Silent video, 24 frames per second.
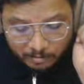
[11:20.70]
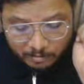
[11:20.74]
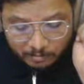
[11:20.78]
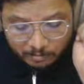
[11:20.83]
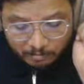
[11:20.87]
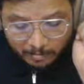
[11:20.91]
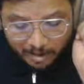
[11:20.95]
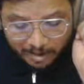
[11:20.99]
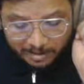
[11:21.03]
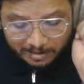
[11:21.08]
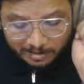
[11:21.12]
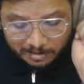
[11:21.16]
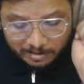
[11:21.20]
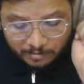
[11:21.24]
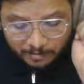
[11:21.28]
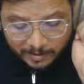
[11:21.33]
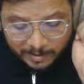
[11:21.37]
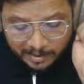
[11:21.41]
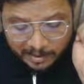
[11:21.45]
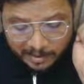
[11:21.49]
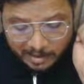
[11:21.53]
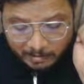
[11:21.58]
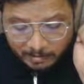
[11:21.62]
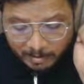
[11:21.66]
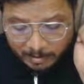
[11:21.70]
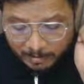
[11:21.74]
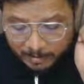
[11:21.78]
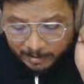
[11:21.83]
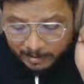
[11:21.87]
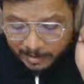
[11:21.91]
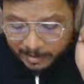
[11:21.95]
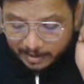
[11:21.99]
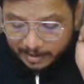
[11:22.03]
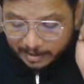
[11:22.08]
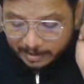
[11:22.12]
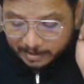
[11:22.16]
minus 20 dB per
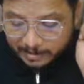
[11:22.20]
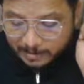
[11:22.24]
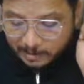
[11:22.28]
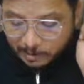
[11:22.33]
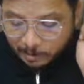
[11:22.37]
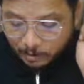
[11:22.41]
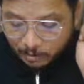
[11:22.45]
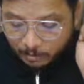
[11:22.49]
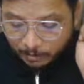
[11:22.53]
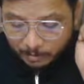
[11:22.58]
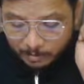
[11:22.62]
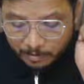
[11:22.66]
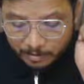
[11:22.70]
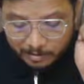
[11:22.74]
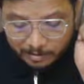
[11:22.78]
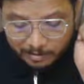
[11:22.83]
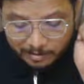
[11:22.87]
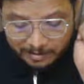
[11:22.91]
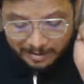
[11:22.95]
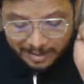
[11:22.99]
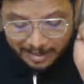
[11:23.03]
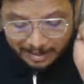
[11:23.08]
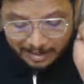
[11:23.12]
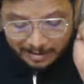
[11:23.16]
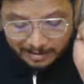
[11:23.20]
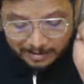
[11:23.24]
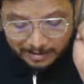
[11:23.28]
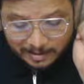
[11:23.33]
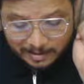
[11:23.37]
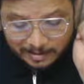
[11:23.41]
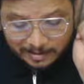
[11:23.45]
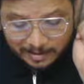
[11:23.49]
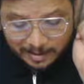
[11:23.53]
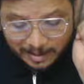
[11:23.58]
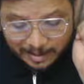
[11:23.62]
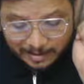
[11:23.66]
decade slope that is
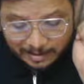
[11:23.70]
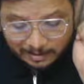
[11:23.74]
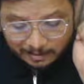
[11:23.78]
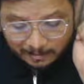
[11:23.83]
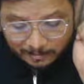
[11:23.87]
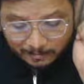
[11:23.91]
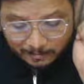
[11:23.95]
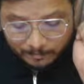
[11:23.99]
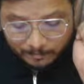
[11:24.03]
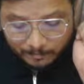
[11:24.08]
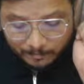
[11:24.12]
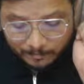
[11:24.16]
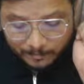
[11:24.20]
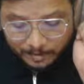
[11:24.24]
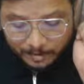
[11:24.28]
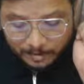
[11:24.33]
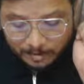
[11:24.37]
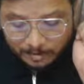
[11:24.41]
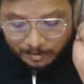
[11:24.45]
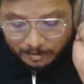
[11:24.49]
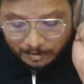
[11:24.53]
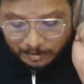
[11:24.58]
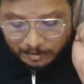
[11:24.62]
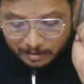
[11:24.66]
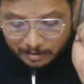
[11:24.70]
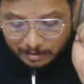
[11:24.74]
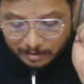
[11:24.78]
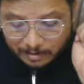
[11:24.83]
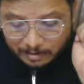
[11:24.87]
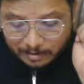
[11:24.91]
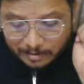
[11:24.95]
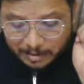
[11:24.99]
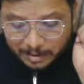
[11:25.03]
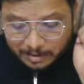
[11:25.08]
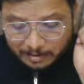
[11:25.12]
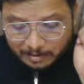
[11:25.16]
this line.
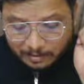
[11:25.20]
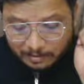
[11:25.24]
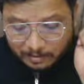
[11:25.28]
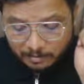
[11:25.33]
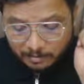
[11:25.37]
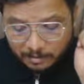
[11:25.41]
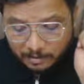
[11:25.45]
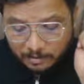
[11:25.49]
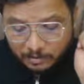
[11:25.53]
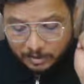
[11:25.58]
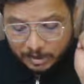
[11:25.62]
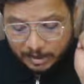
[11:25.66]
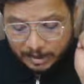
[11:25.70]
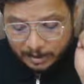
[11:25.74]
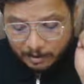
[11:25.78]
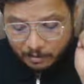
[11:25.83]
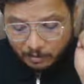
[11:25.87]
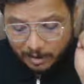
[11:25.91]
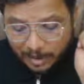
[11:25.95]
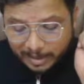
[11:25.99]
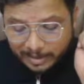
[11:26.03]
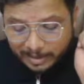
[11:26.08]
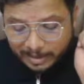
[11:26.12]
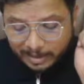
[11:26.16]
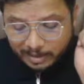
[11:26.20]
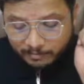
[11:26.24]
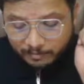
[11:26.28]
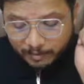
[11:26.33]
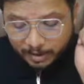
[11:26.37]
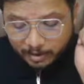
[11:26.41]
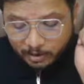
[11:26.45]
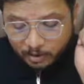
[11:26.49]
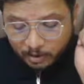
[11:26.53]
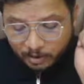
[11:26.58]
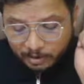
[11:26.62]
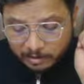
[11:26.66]
Then you need to
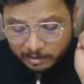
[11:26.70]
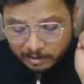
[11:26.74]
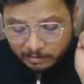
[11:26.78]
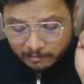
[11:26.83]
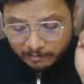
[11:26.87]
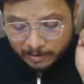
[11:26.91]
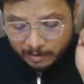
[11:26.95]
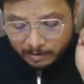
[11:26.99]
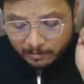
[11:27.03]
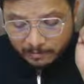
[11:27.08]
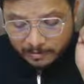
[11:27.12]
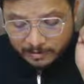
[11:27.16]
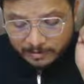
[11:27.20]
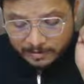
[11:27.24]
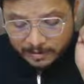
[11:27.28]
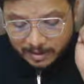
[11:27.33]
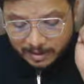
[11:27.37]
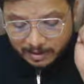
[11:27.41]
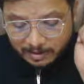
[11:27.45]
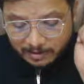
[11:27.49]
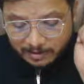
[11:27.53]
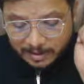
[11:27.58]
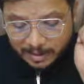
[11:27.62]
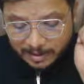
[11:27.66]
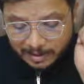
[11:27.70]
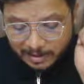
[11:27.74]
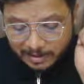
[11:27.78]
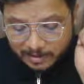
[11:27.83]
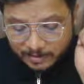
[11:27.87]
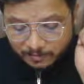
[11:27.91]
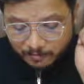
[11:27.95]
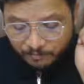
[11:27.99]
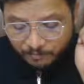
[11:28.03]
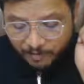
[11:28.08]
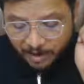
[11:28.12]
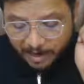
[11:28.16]
identify corner frequency that
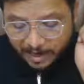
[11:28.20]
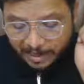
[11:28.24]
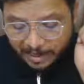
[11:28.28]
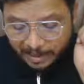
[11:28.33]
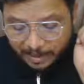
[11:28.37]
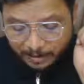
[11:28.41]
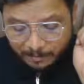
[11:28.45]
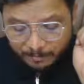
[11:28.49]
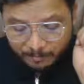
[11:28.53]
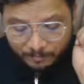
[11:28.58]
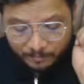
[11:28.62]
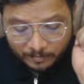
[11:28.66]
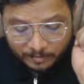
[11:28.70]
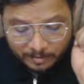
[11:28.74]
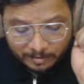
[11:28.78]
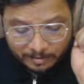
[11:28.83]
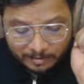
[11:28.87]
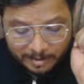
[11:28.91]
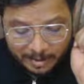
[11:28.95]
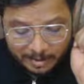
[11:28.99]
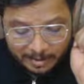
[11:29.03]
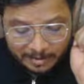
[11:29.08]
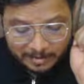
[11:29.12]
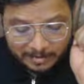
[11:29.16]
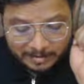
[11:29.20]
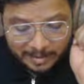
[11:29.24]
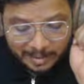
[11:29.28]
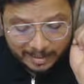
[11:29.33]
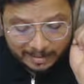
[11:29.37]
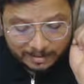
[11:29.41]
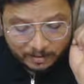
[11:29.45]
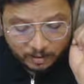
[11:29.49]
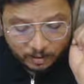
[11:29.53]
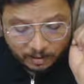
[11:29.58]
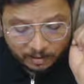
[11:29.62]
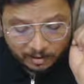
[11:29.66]
is phi that is
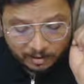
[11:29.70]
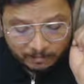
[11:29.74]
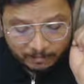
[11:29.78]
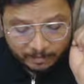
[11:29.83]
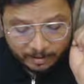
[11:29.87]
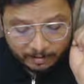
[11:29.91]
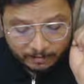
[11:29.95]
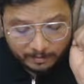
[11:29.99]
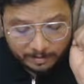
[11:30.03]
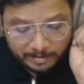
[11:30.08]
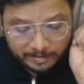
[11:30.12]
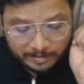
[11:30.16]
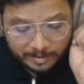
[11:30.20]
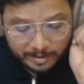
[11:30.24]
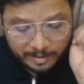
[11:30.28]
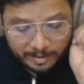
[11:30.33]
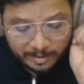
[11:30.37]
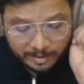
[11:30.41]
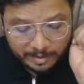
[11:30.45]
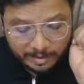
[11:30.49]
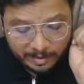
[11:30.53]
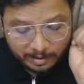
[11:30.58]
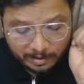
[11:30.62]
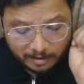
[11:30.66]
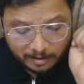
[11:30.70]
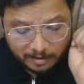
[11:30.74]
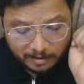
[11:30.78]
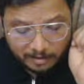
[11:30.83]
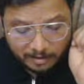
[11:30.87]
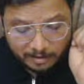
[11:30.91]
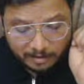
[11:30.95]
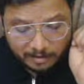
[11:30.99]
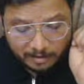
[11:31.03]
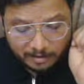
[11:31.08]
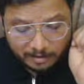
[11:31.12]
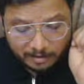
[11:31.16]
next corner frequency here.
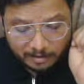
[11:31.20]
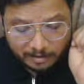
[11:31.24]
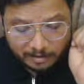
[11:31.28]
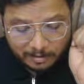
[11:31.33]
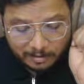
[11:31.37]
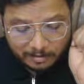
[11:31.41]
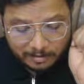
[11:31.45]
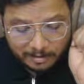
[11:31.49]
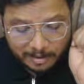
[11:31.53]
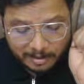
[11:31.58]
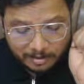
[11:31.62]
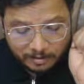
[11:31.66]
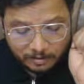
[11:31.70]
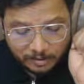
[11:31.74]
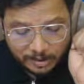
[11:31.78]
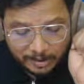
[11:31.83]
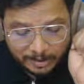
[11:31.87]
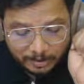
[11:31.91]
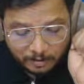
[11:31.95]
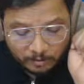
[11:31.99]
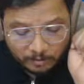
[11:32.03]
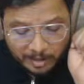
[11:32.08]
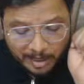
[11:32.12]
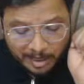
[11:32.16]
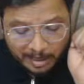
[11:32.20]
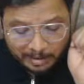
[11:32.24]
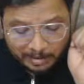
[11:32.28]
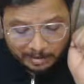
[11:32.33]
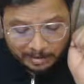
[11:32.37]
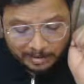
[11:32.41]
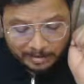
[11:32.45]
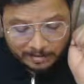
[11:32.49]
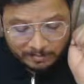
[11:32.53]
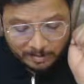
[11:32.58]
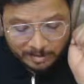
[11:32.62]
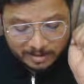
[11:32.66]
Then you need to dark
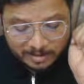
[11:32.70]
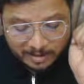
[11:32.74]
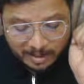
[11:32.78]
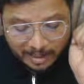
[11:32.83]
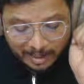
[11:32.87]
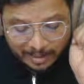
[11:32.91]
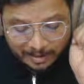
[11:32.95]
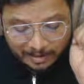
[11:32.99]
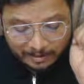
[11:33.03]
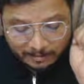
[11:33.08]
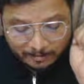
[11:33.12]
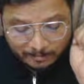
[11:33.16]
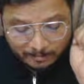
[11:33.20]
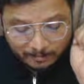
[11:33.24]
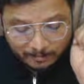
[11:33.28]
this much line.